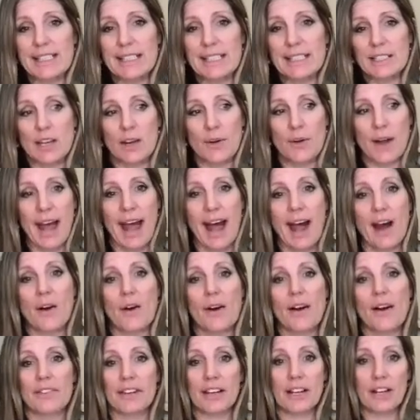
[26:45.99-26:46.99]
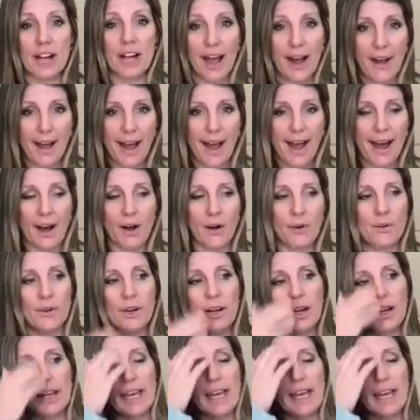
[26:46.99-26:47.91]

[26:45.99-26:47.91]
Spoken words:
didn't know how. I figured out how.